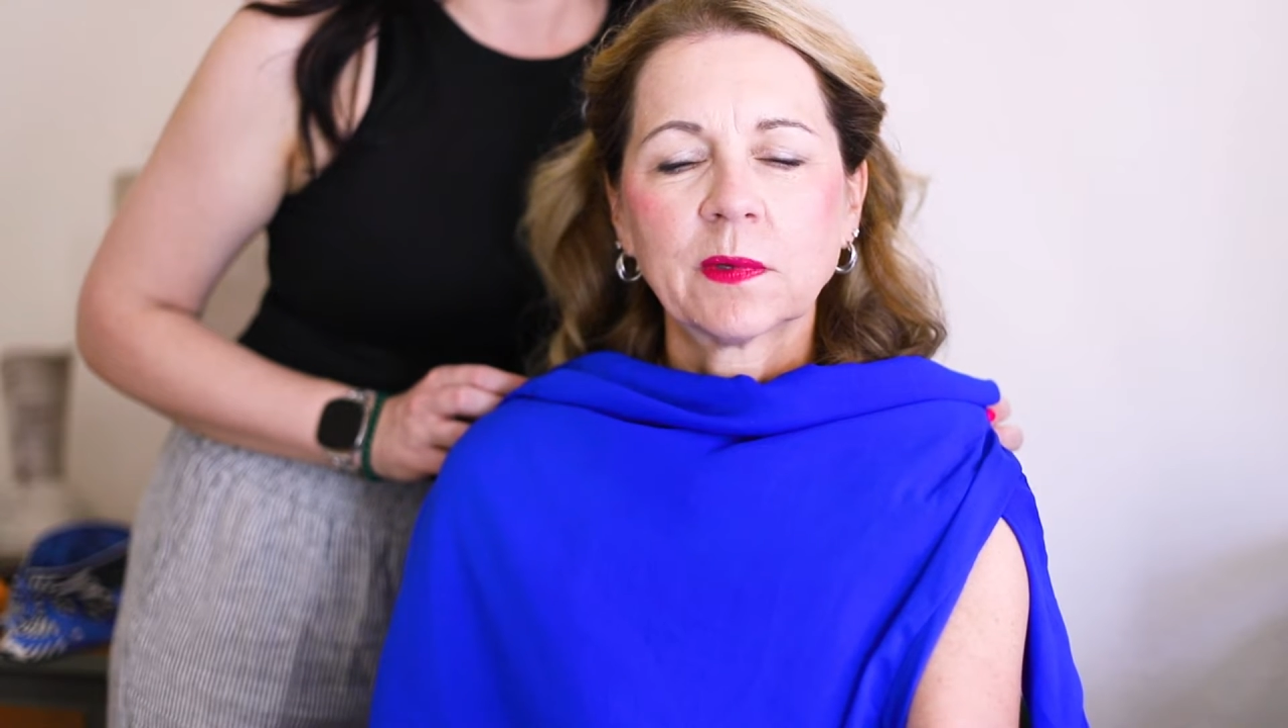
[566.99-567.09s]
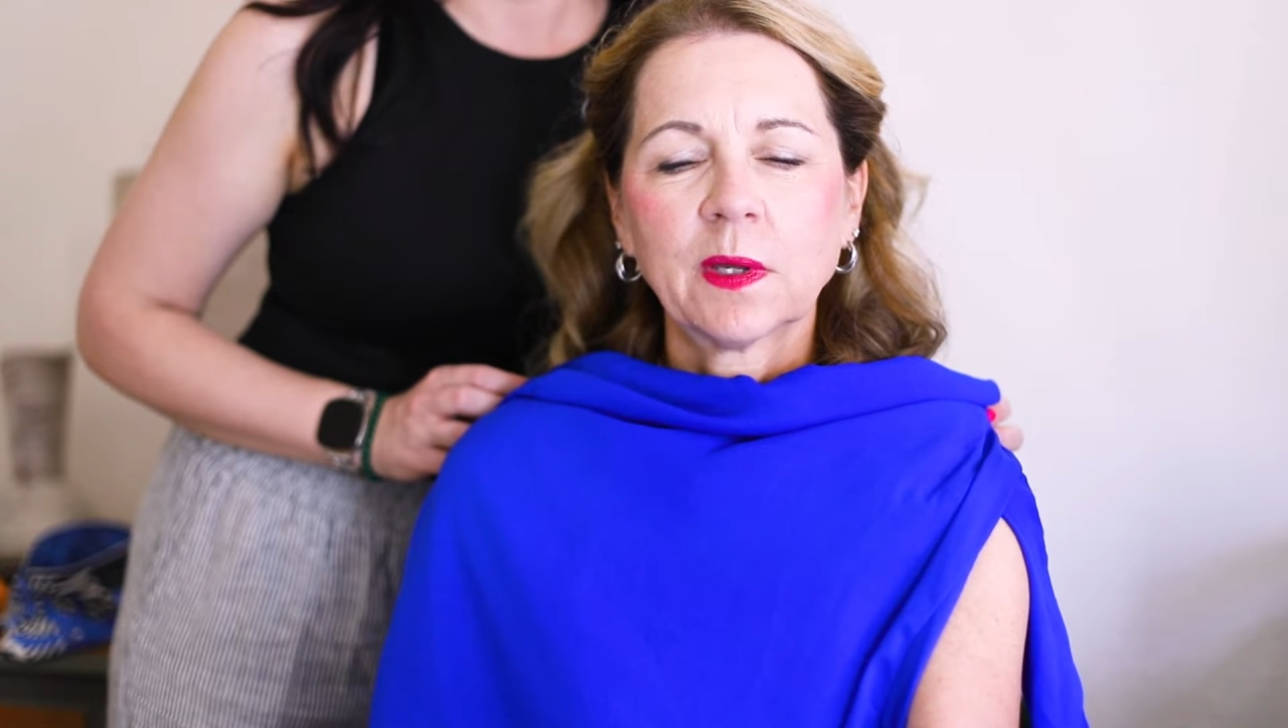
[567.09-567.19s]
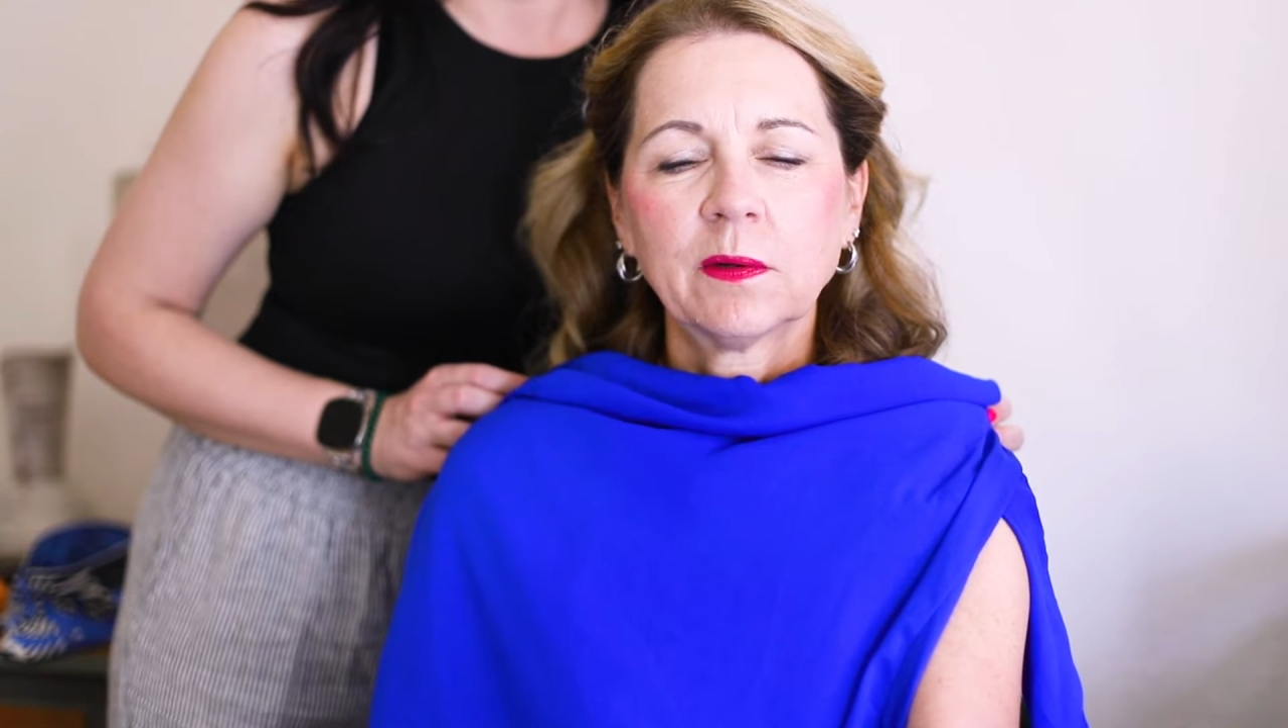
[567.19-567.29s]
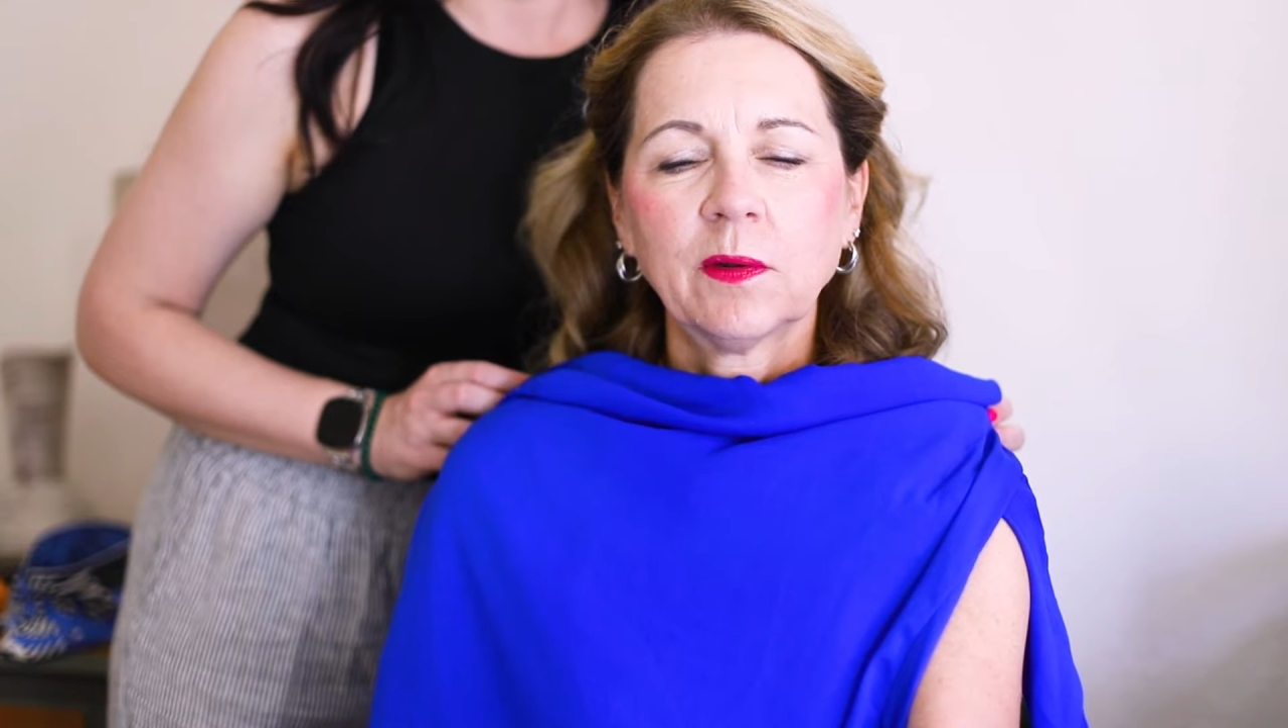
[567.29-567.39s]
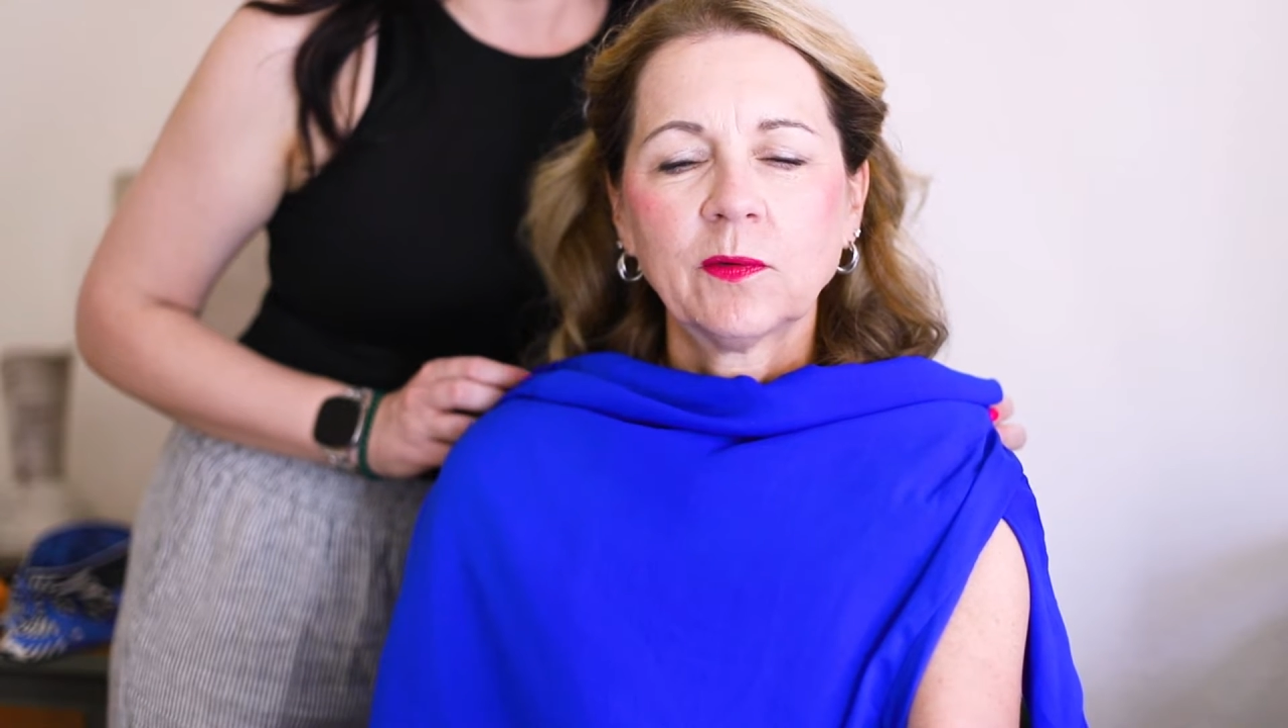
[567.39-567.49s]

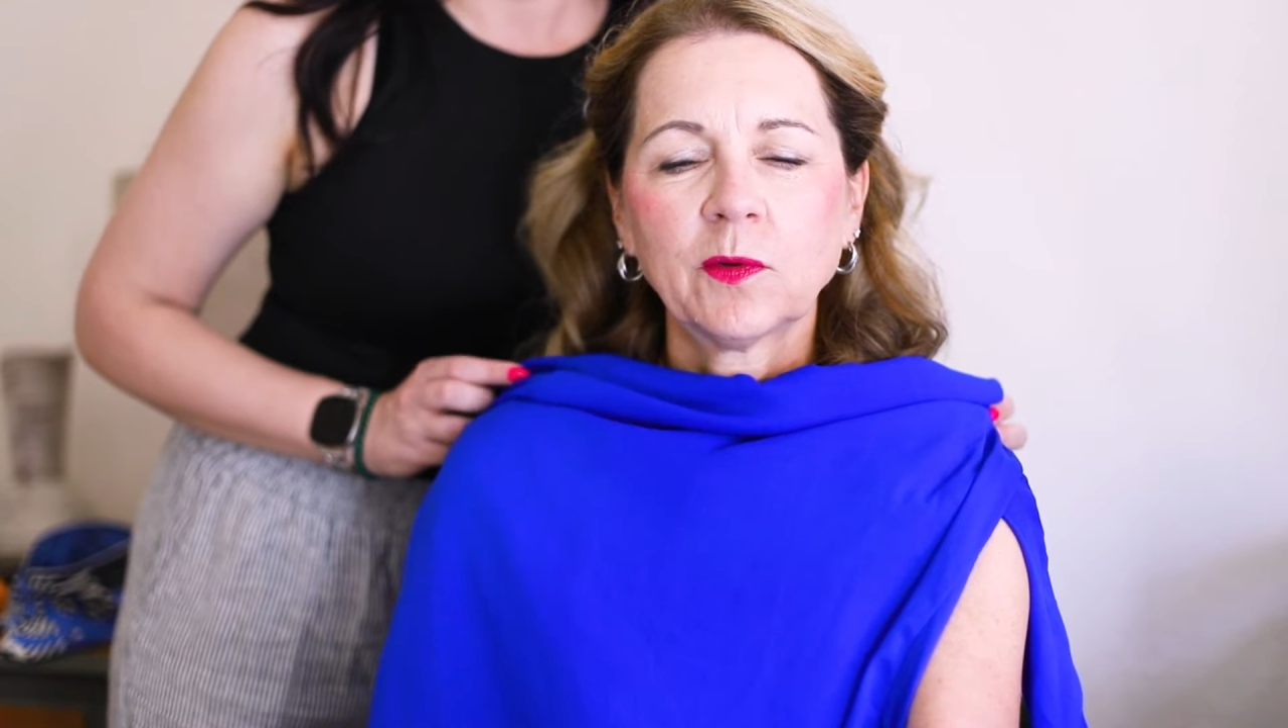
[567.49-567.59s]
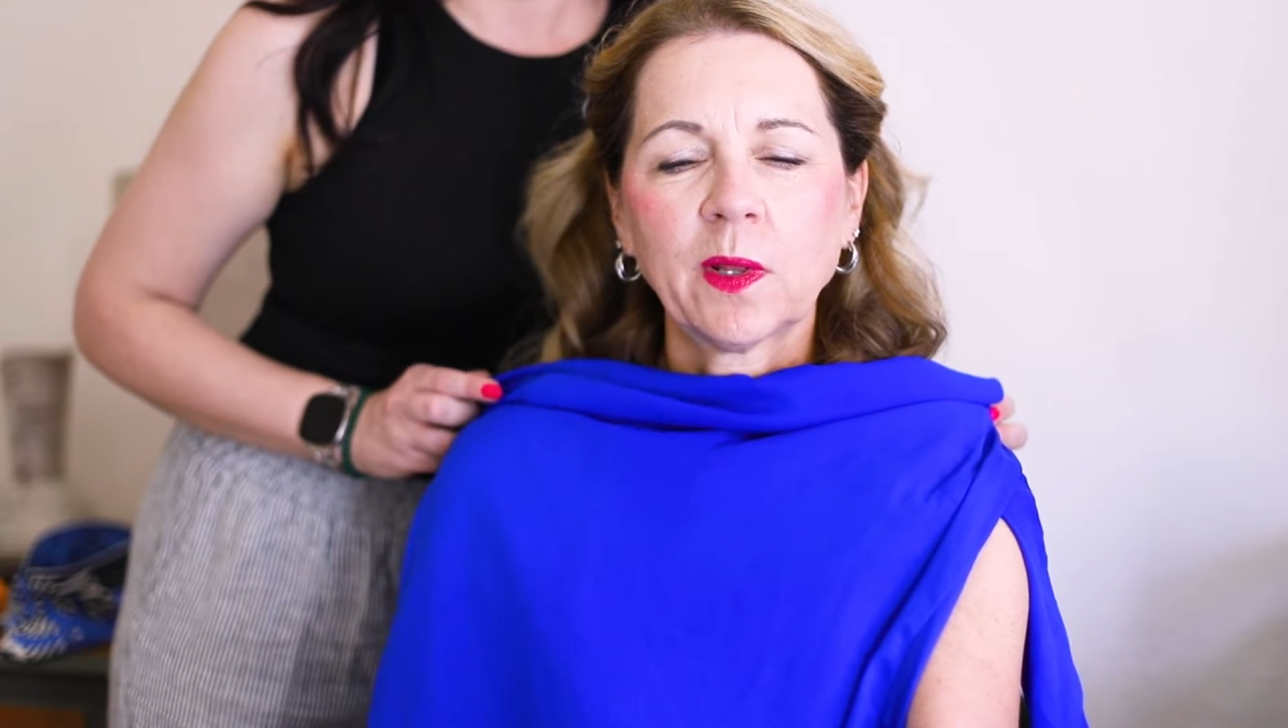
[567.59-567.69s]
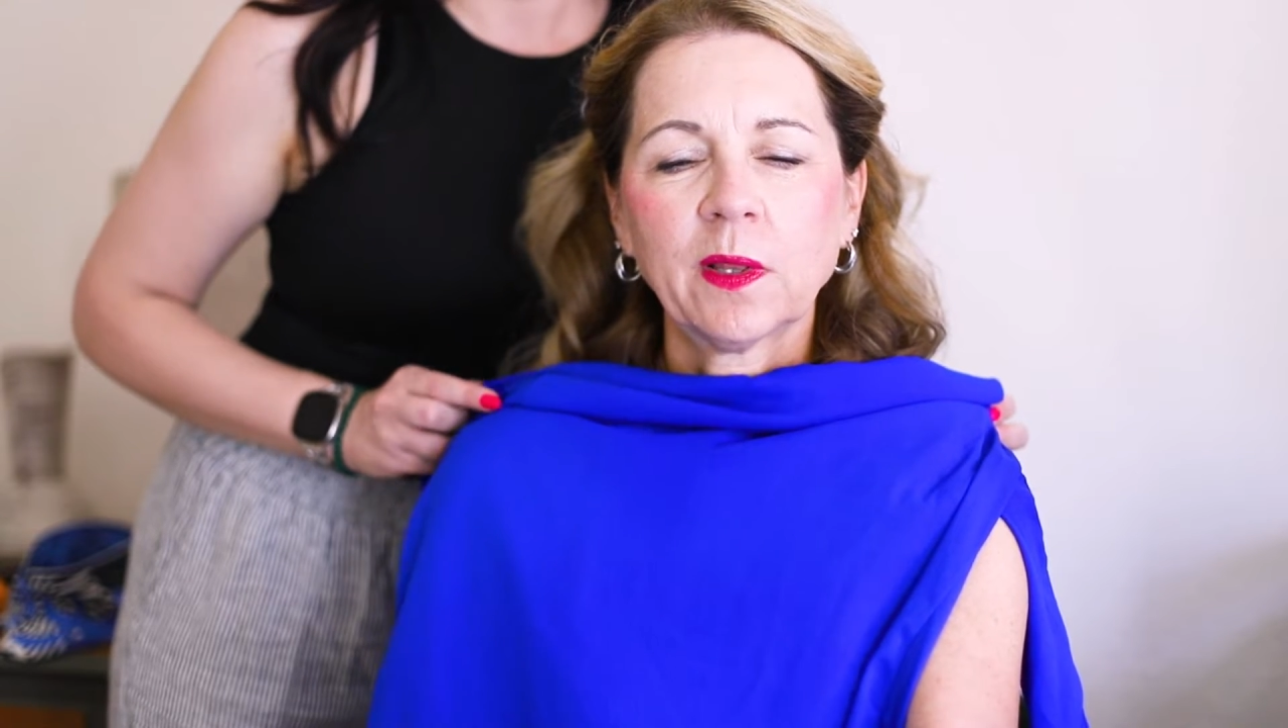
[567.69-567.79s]
I don't know, do I